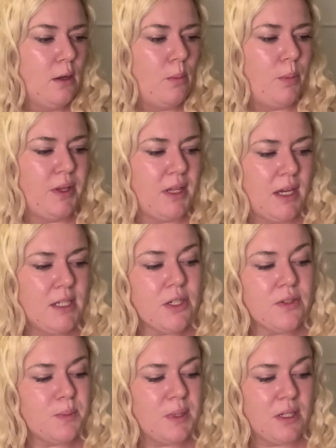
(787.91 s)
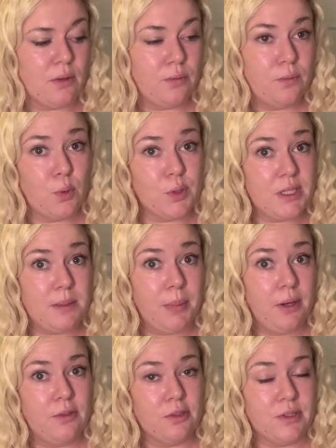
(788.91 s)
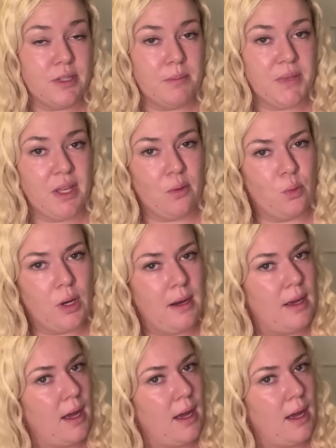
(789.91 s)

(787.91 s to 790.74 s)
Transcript: But the idea of spending £40 on something when